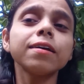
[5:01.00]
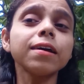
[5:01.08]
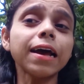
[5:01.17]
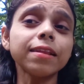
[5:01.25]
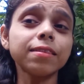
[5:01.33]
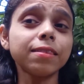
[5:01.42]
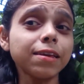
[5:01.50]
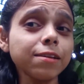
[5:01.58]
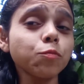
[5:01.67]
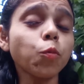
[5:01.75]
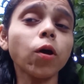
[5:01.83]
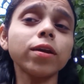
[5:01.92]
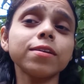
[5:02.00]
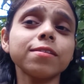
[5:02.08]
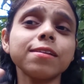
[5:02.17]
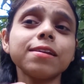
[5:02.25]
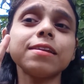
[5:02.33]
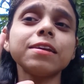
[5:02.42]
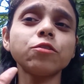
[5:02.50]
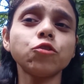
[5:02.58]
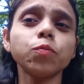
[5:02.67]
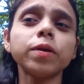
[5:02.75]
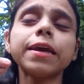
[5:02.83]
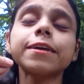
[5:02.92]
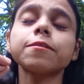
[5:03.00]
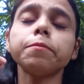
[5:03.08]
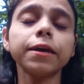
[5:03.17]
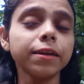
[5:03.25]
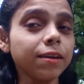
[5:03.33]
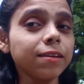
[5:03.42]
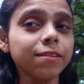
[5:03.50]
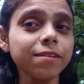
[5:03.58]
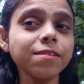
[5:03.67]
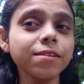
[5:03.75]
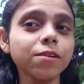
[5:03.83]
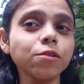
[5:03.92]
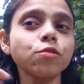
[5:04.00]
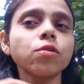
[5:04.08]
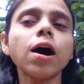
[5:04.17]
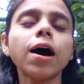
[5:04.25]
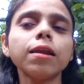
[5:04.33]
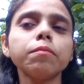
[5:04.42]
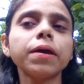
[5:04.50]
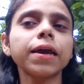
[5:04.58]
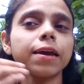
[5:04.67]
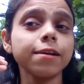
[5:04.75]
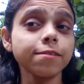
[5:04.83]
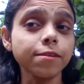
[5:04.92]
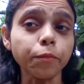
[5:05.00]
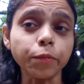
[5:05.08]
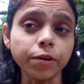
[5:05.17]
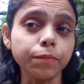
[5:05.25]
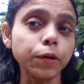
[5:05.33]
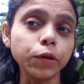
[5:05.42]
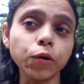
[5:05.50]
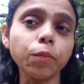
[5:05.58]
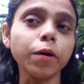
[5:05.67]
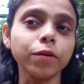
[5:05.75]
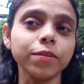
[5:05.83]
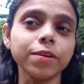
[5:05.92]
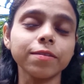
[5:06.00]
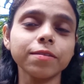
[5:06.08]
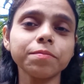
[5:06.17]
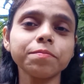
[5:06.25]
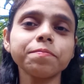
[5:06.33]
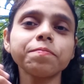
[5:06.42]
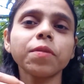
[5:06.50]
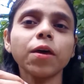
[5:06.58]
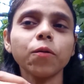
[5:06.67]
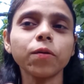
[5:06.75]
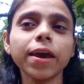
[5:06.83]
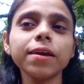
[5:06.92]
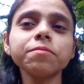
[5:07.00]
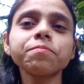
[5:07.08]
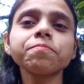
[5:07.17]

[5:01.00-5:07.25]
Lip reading: And this point is need to be explained in detail, so I'll make a separate video about this. Okay?